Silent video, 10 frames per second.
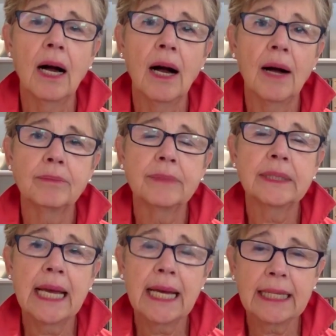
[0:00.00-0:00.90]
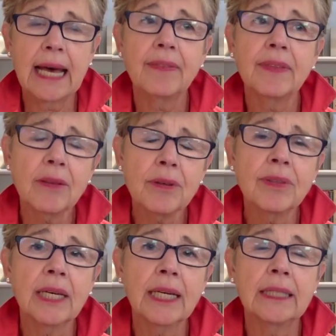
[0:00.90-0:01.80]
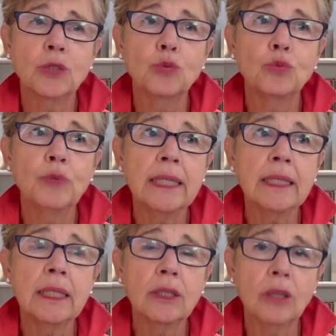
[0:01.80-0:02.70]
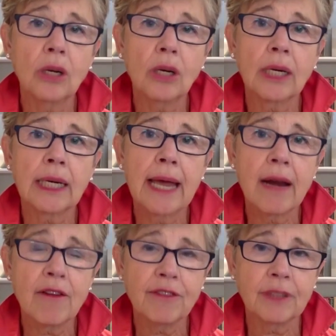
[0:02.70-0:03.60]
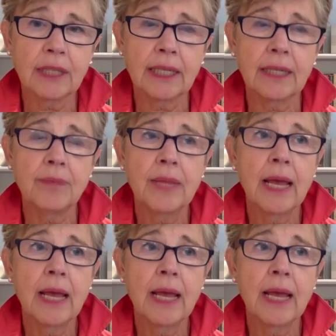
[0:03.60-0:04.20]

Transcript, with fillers: um, saying that the other thing is really look carefully